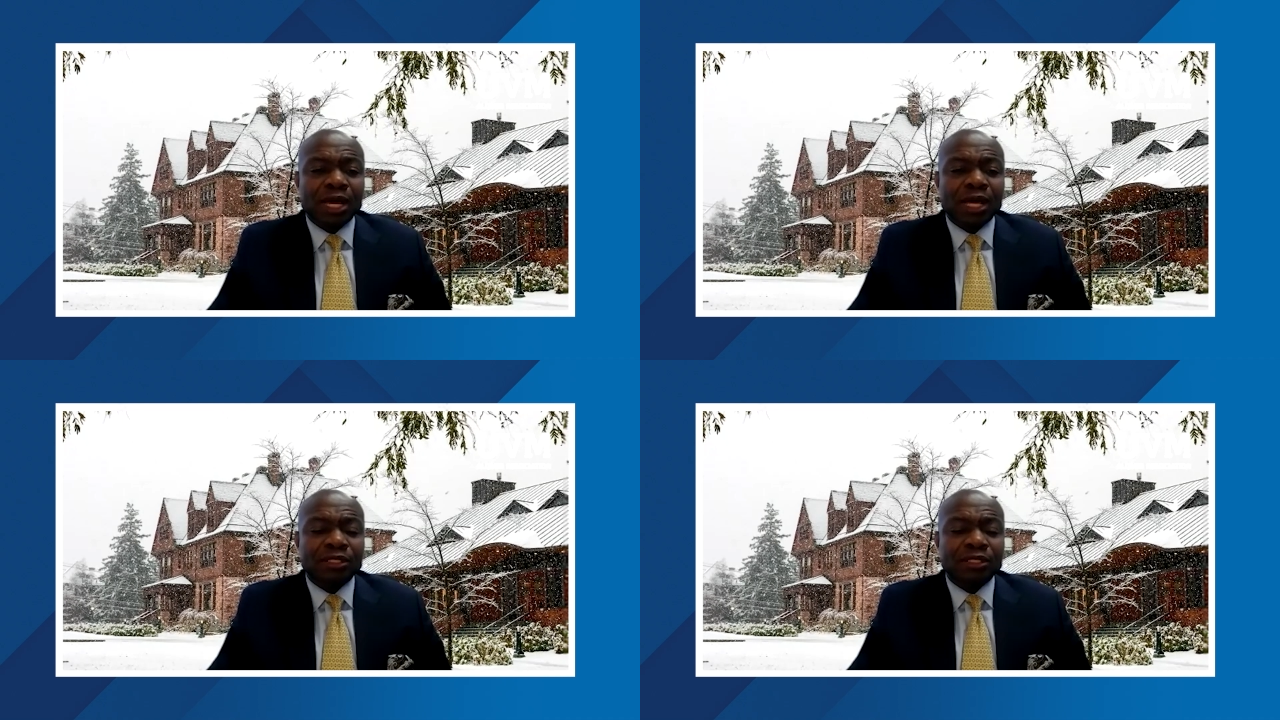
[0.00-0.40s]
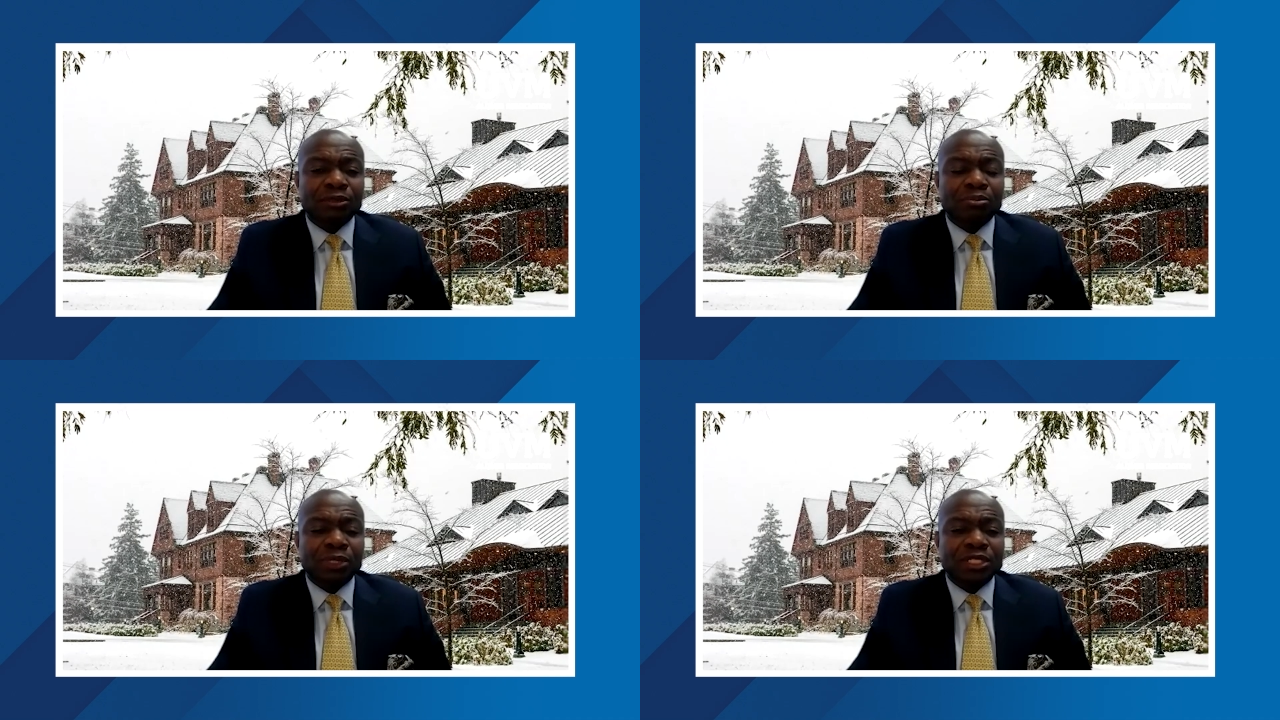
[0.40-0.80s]

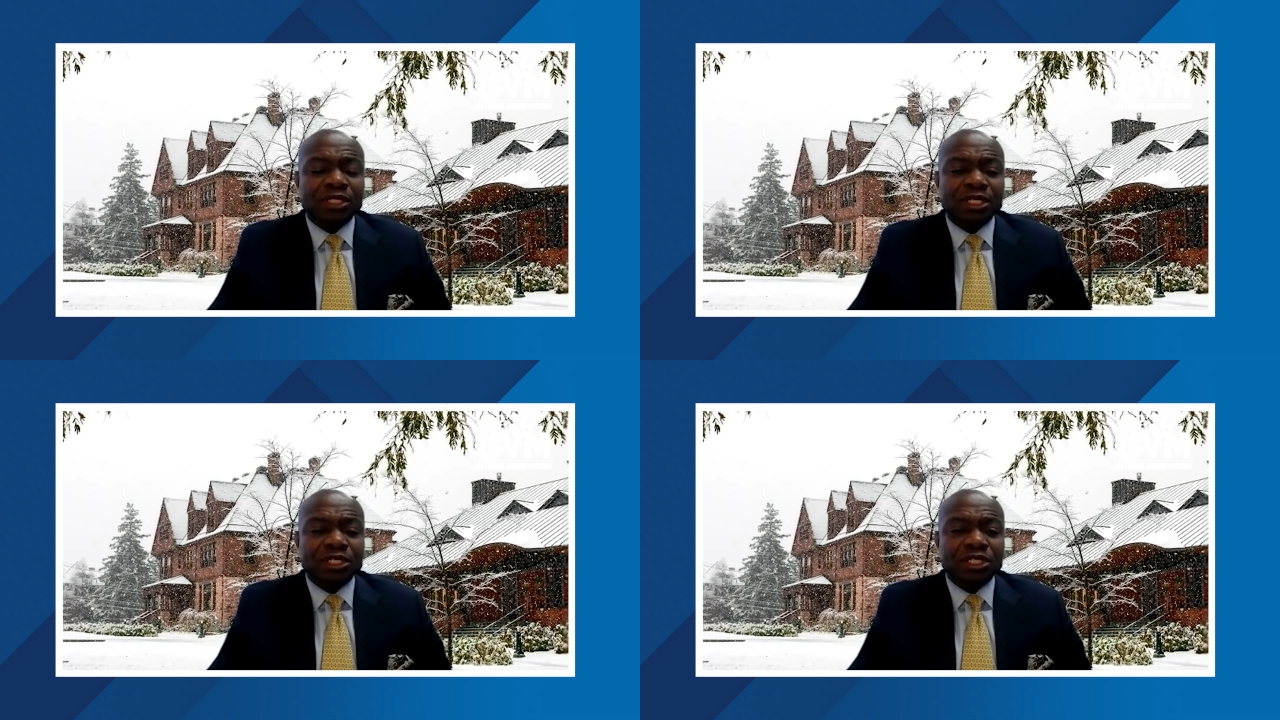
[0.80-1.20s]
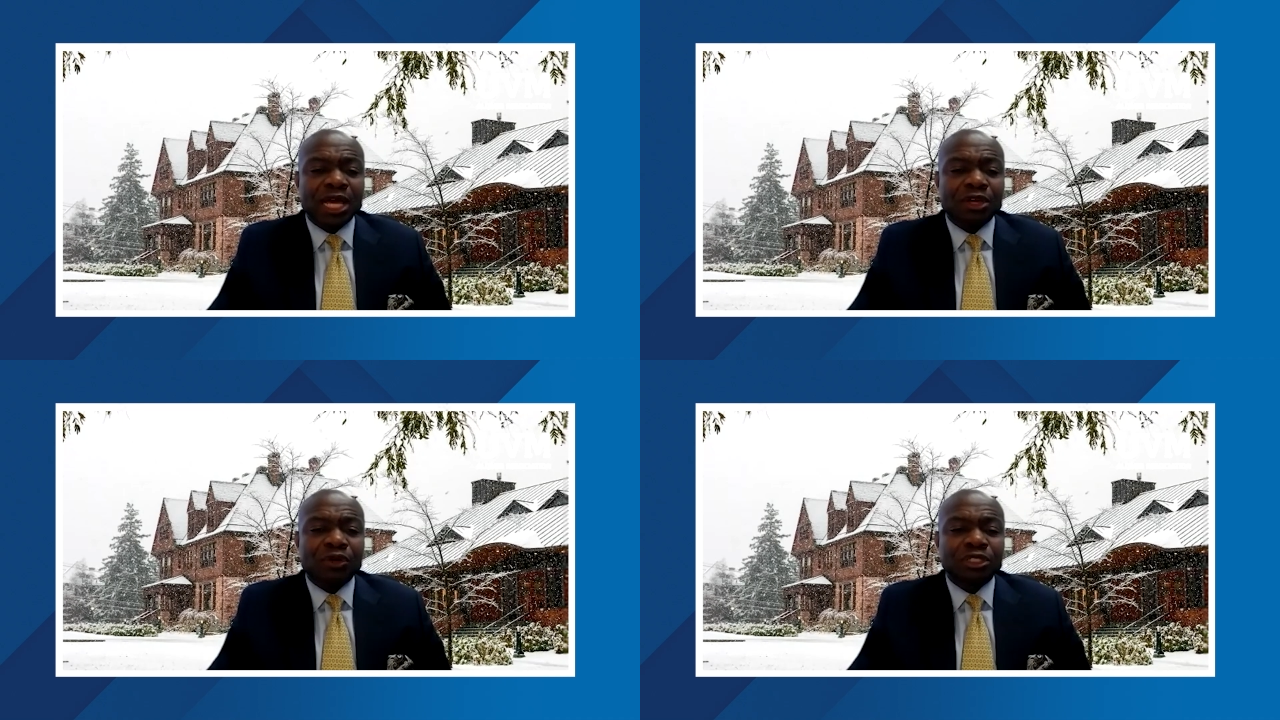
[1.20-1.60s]
as placing the
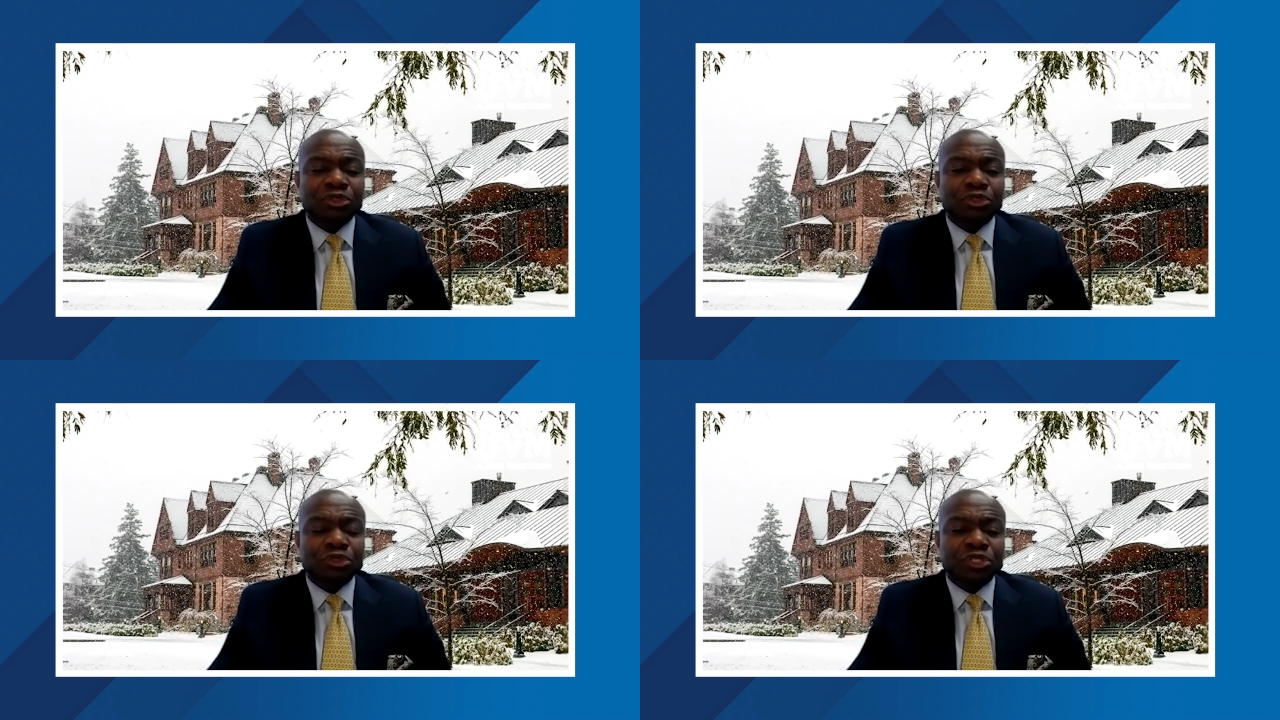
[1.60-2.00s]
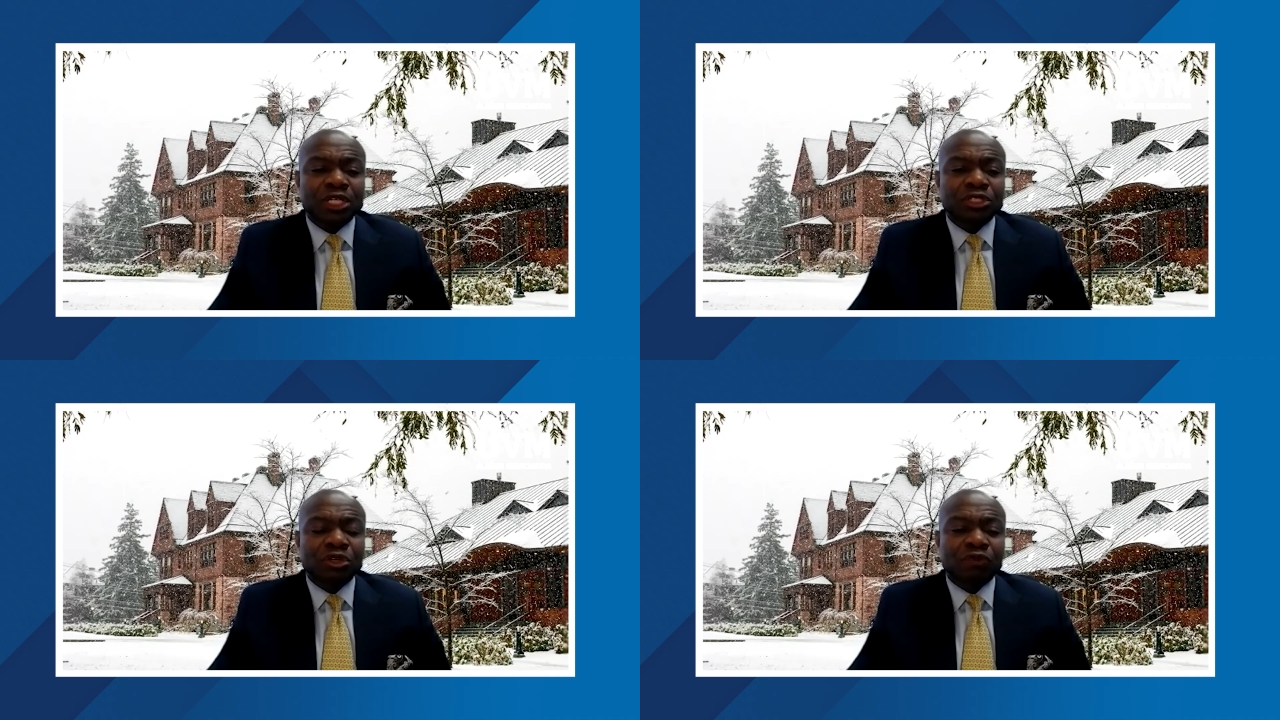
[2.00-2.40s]
CIO at the
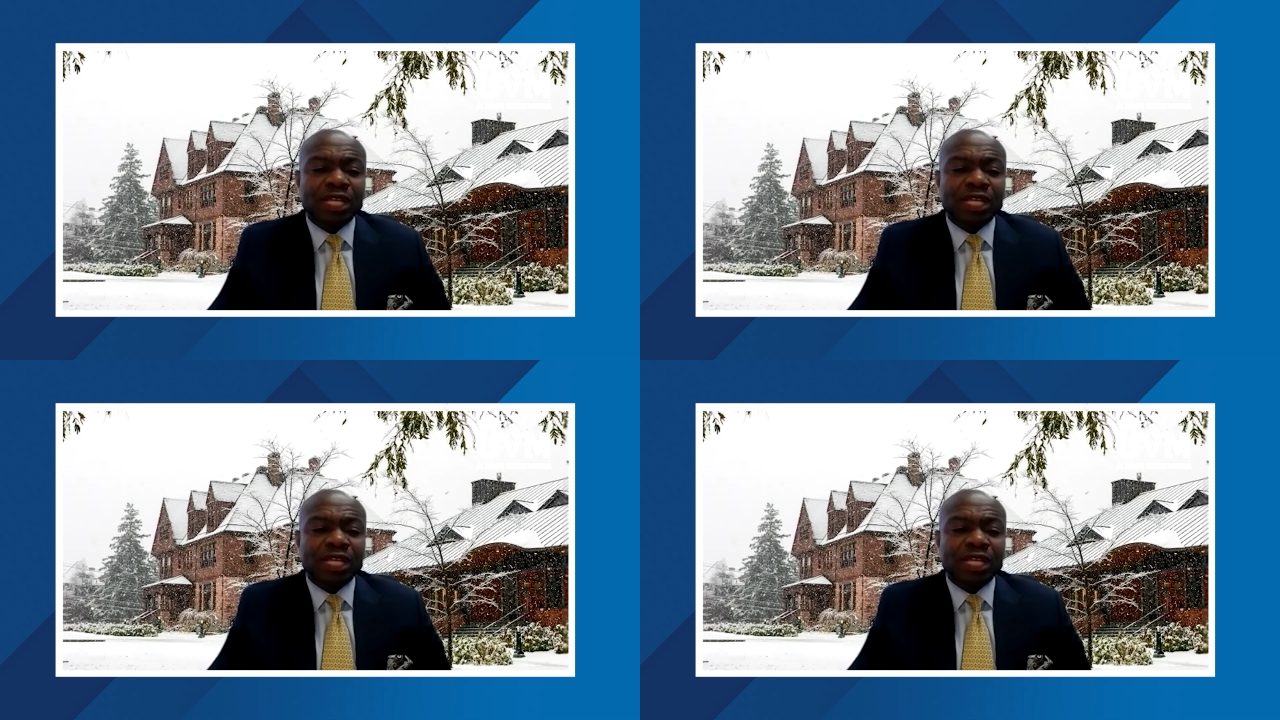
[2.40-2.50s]
intersection of